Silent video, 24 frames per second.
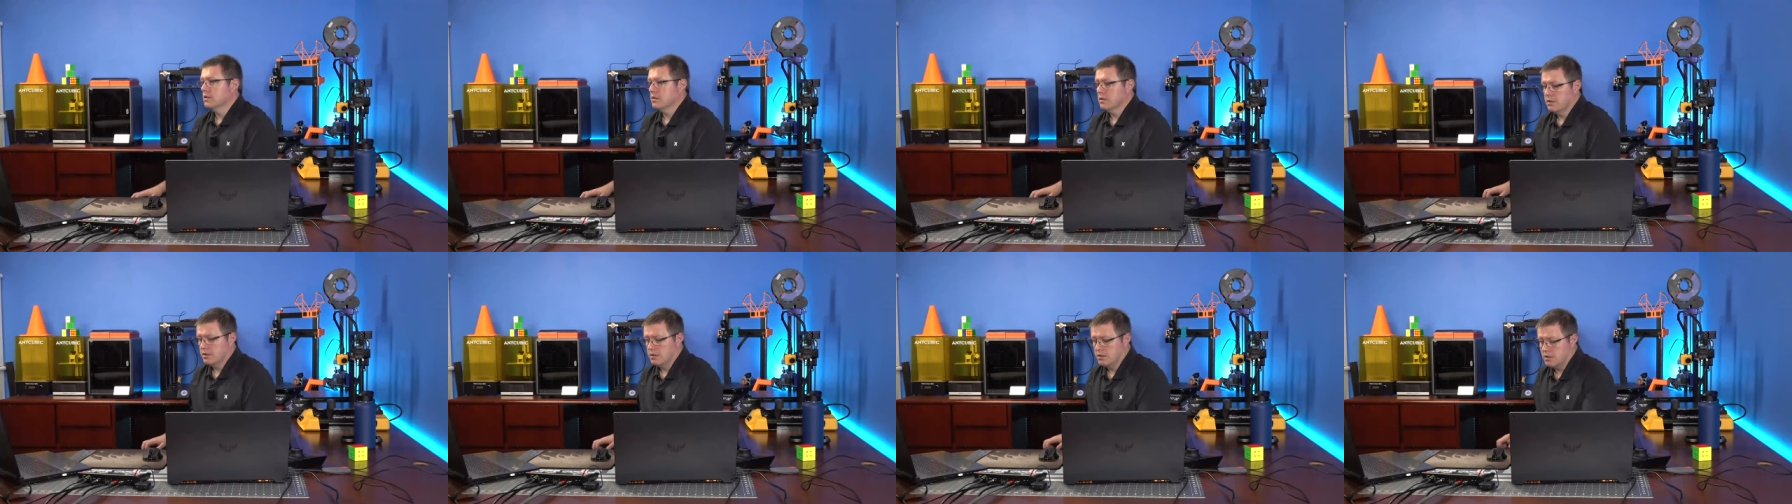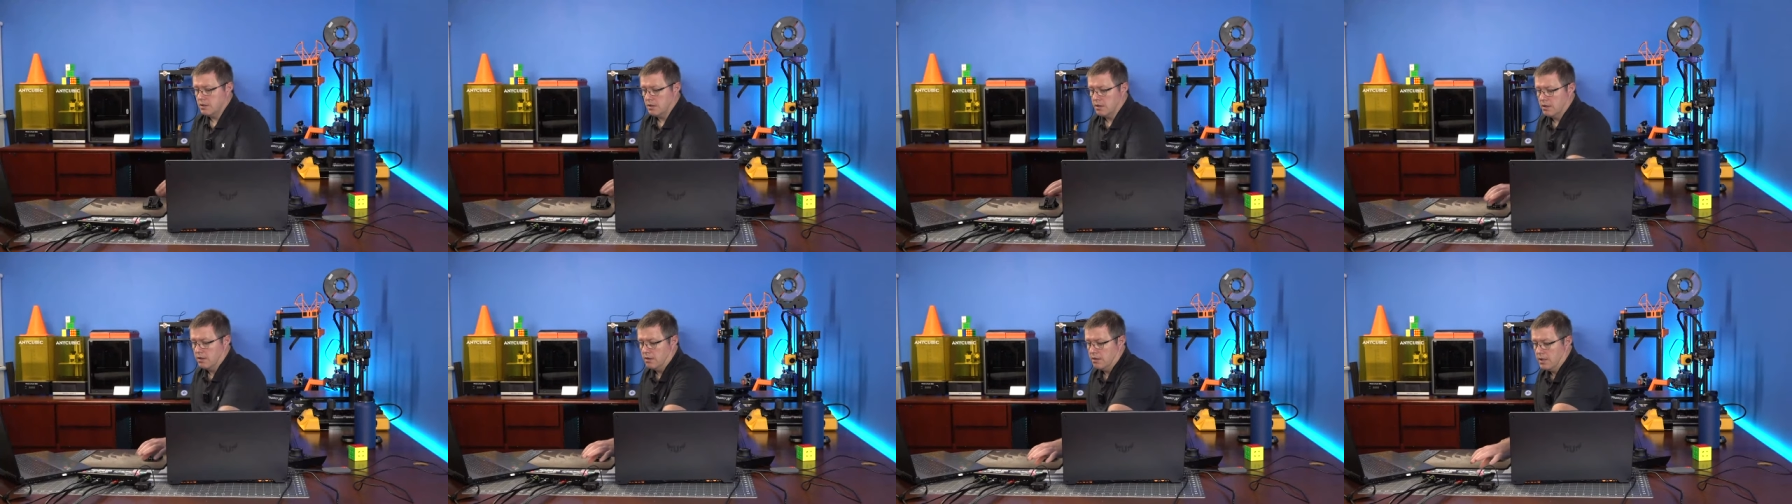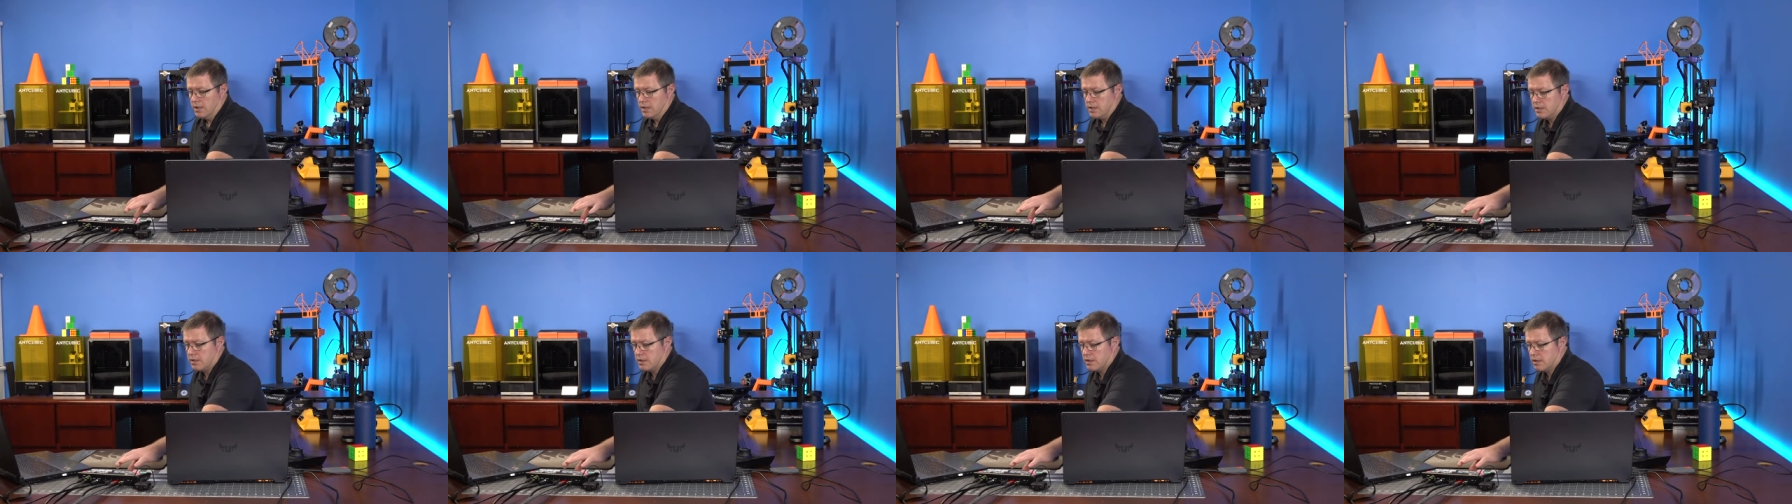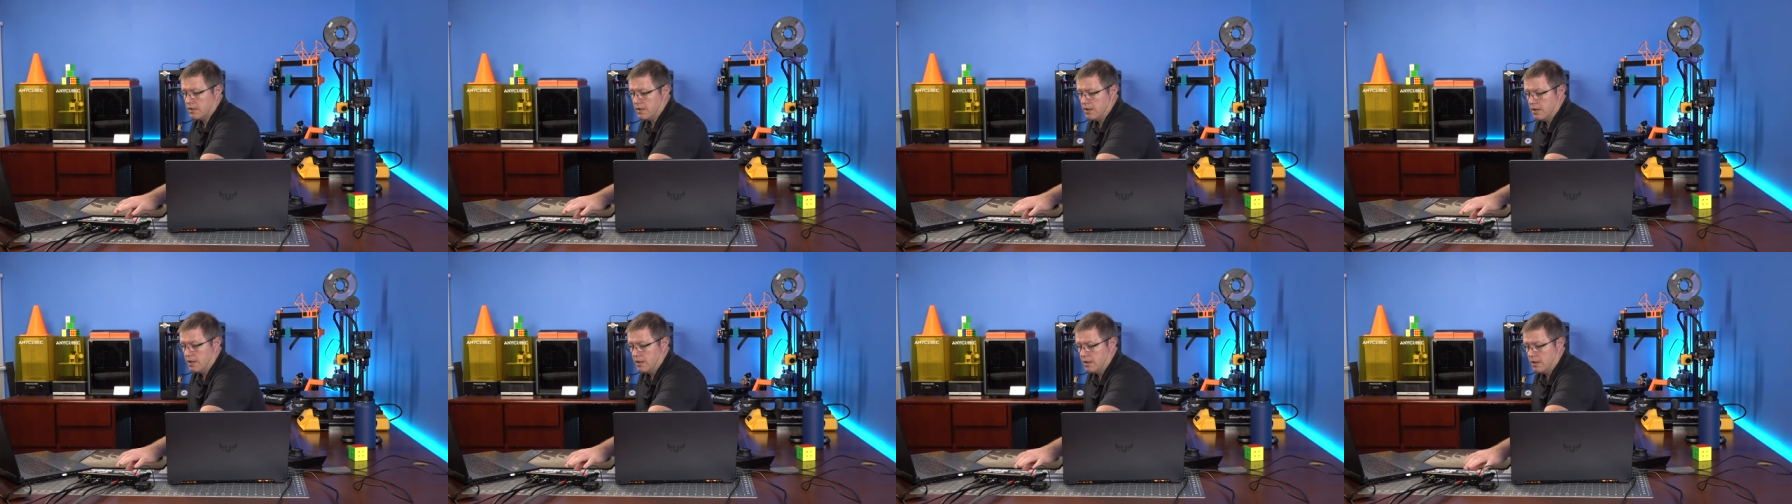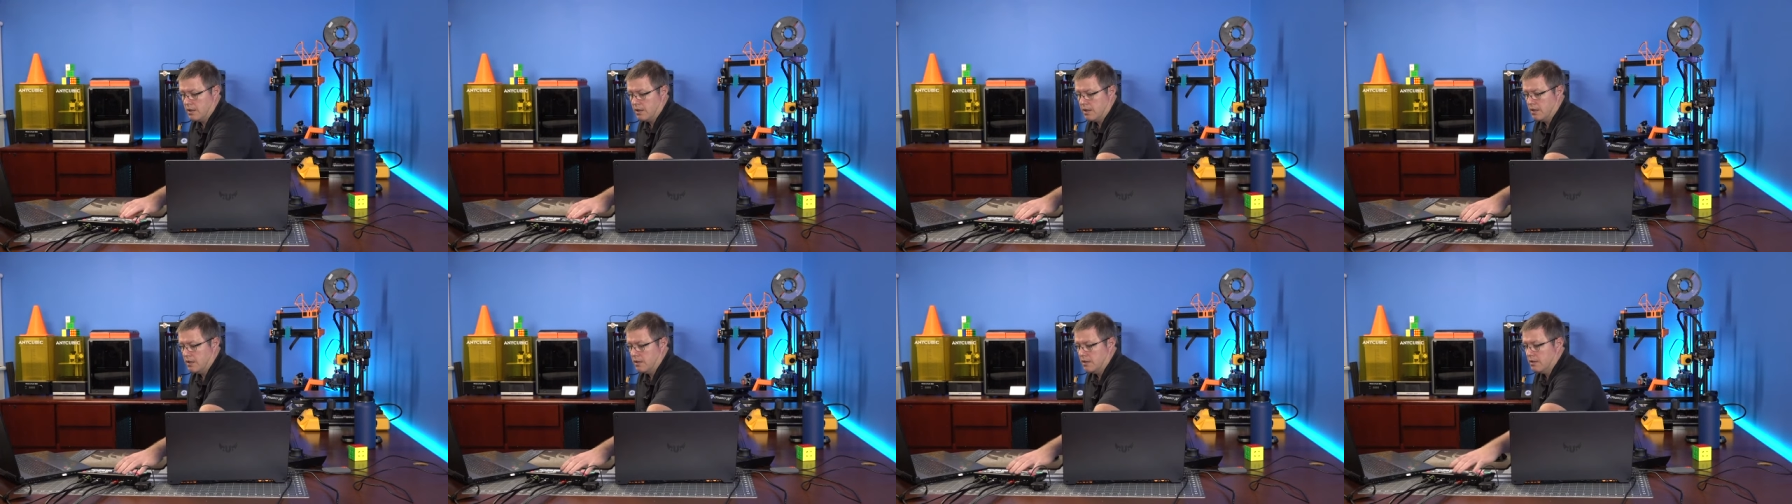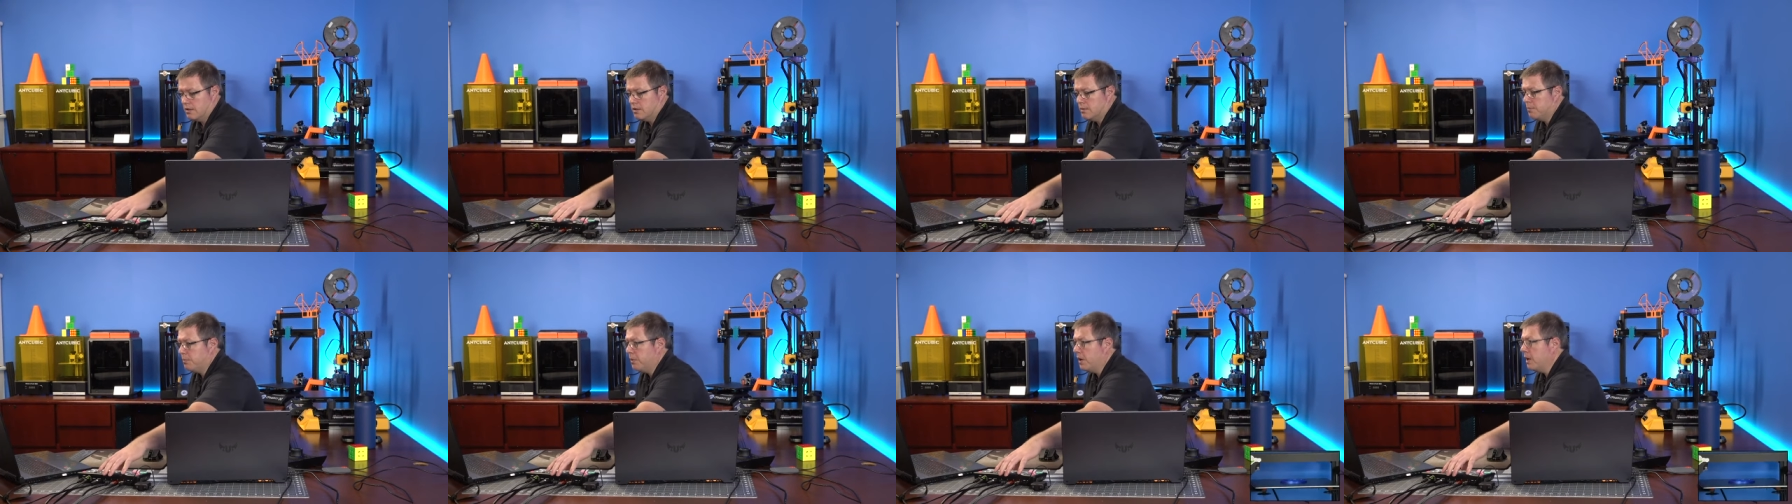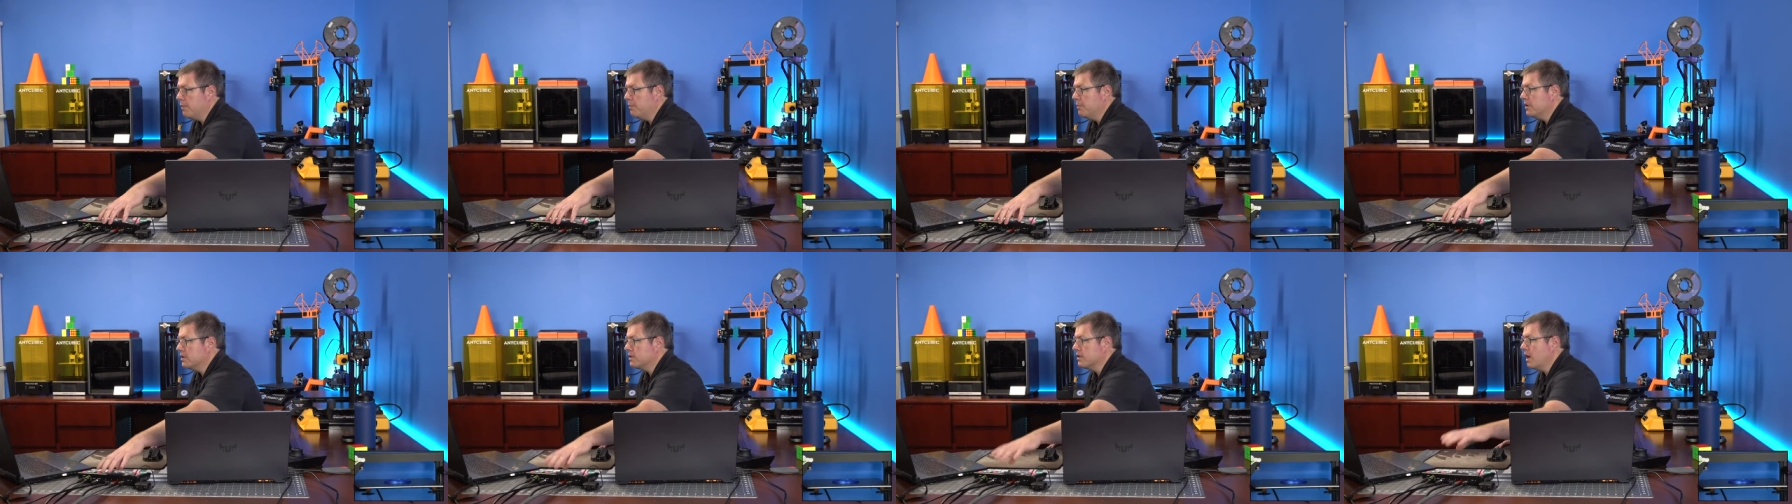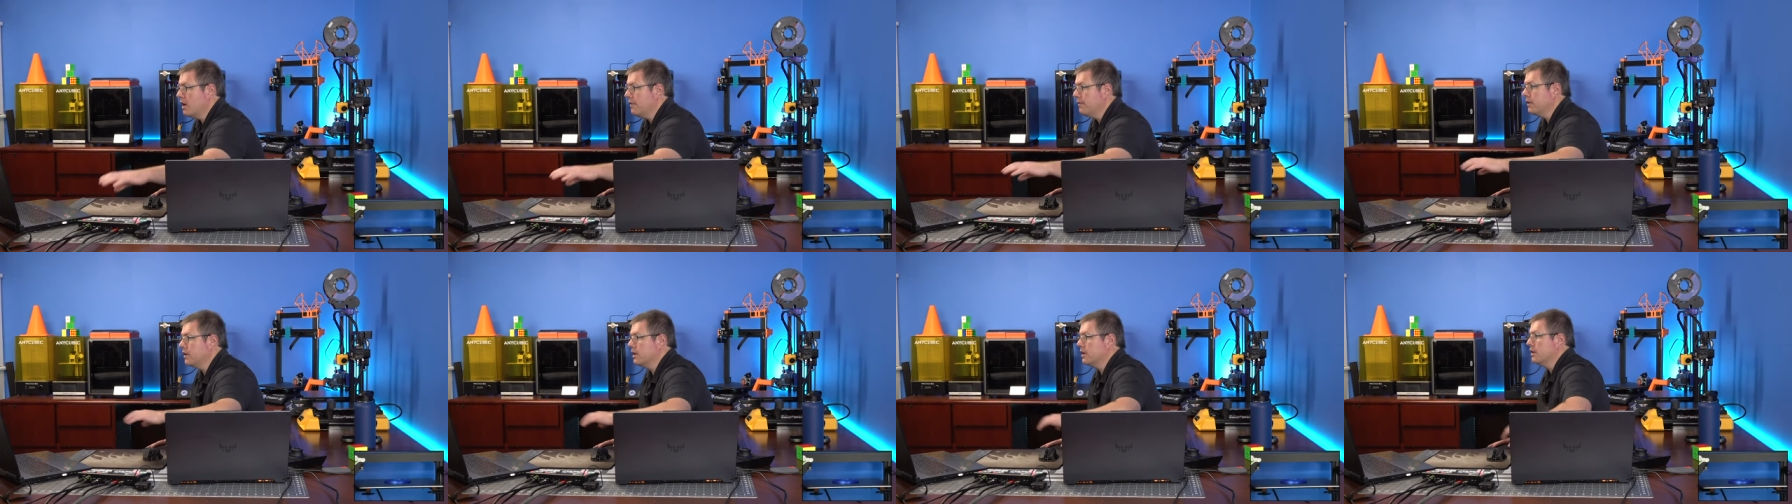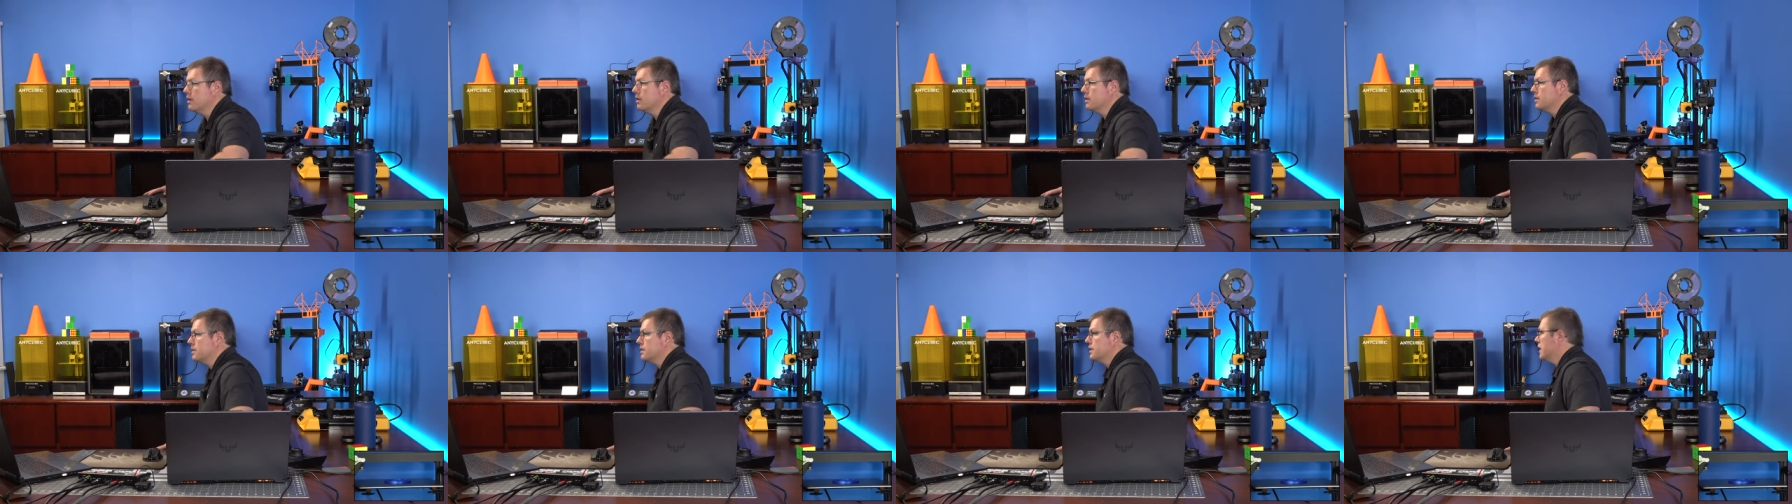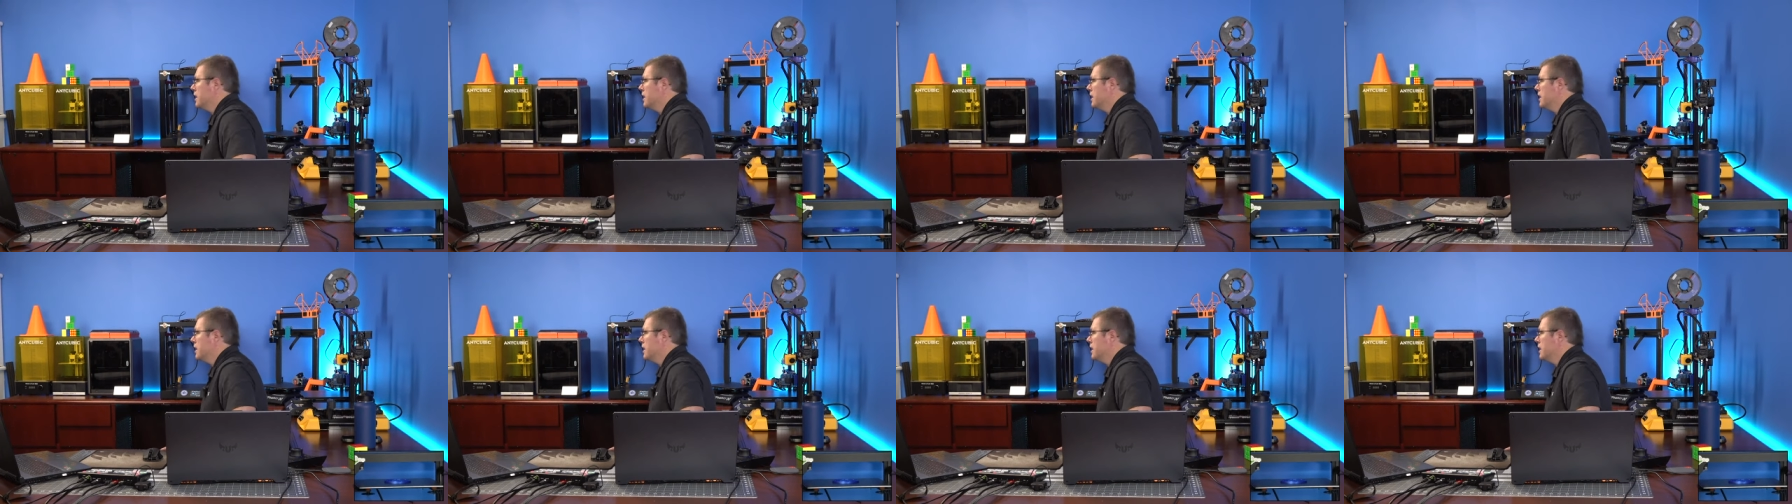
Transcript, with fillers: So let's, uh, let's pop this off of here and see